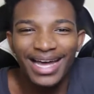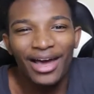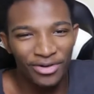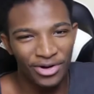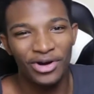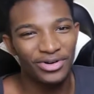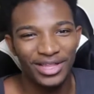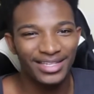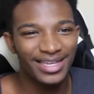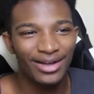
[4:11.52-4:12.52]
I don't know.
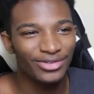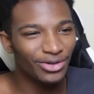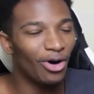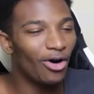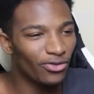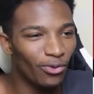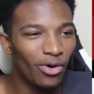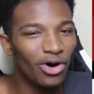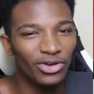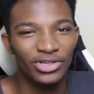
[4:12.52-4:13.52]
That sounds so off the
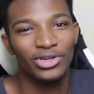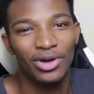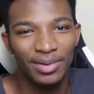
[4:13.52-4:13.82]
wall, you know.